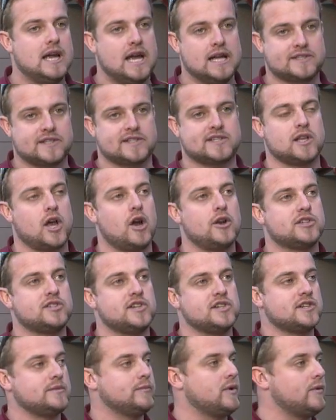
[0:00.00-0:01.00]
it's a slow
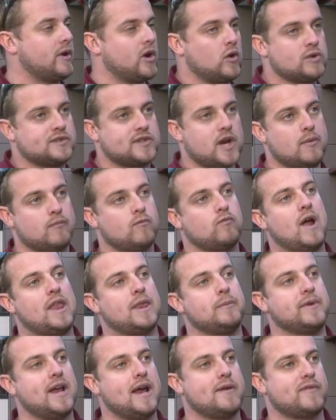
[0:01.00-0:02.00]
decision, and we can also
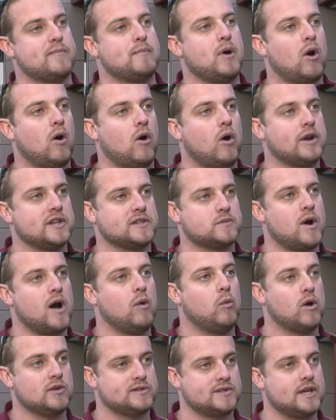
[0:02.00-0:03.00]
run them down from behind as
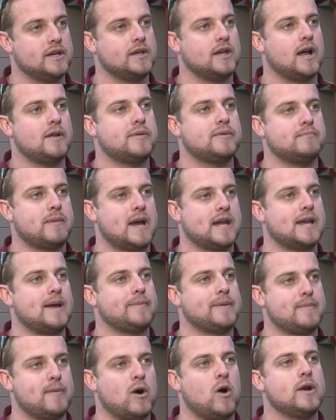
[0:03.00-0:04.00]
well whilst they're making
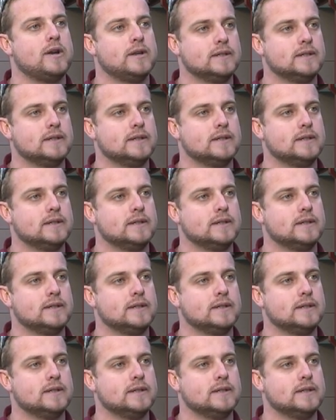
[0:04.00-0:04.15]
up their mind.